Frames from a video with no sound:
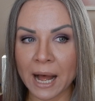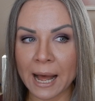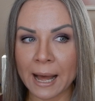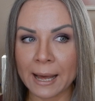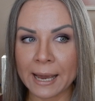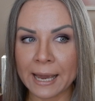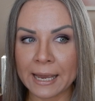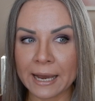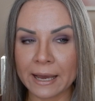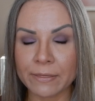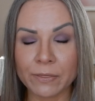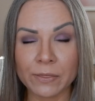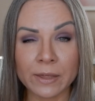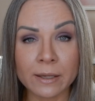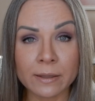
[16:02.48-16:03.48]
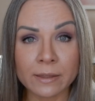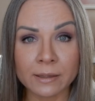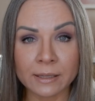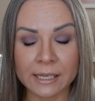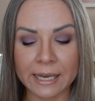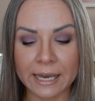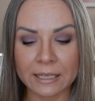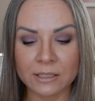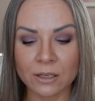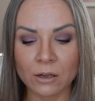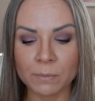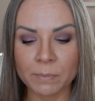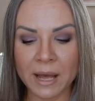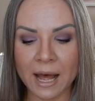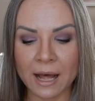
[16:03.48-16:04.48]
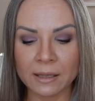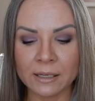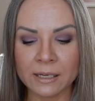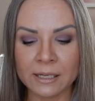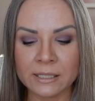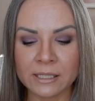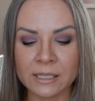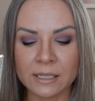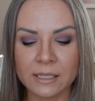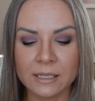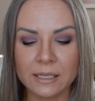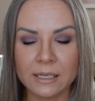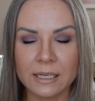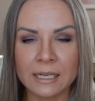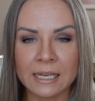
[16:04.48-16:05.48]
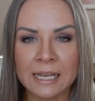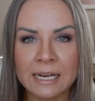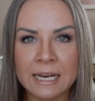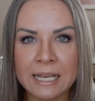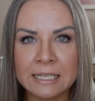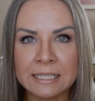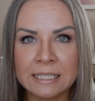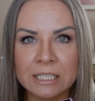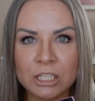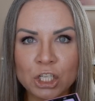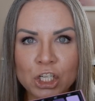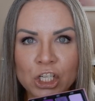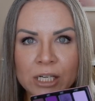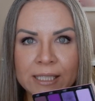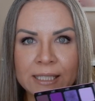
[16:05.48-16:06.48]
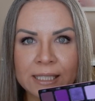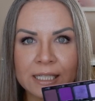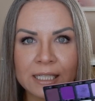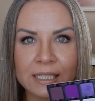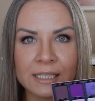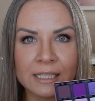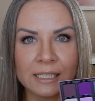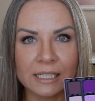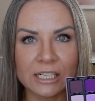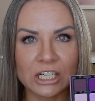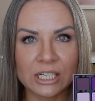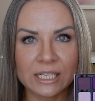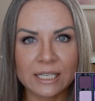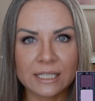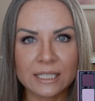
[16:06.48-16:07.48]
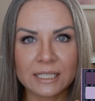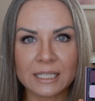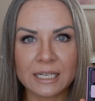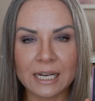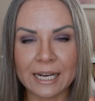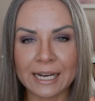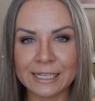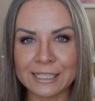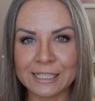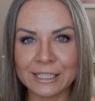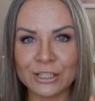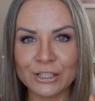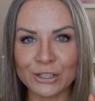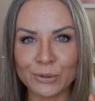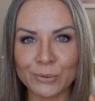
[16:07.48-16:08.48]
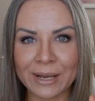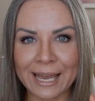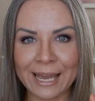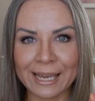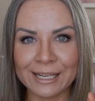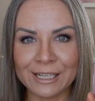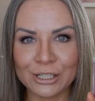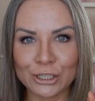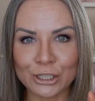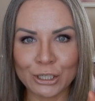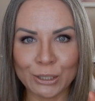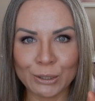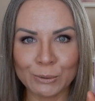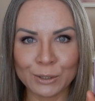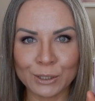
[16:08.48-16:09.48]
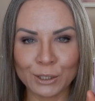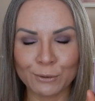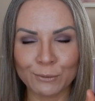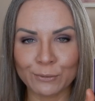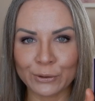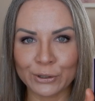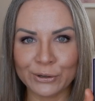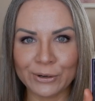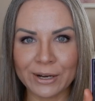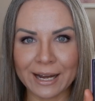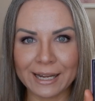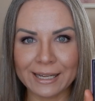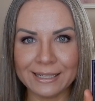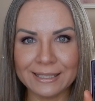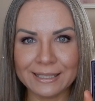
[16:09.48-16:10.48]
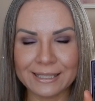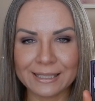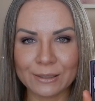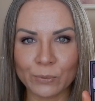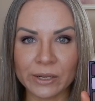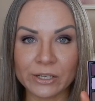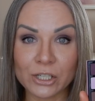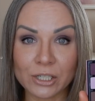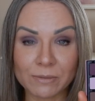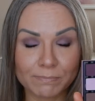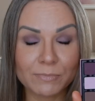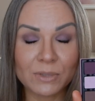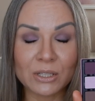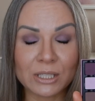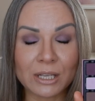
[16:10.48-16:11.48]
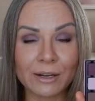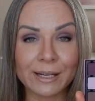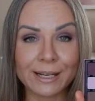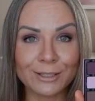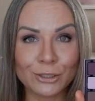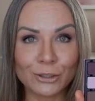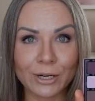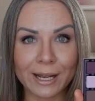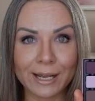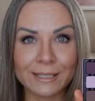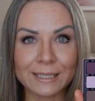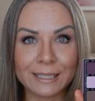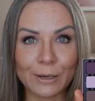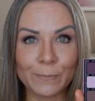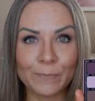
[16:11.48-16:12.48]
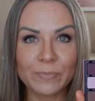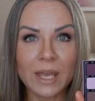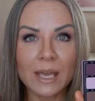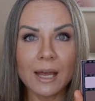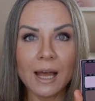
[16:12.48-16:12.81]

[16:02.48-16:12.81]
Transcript: by, I think, the Liaison palette. It is just delicious. I did do a toot for you guys, which you saw yesterday. So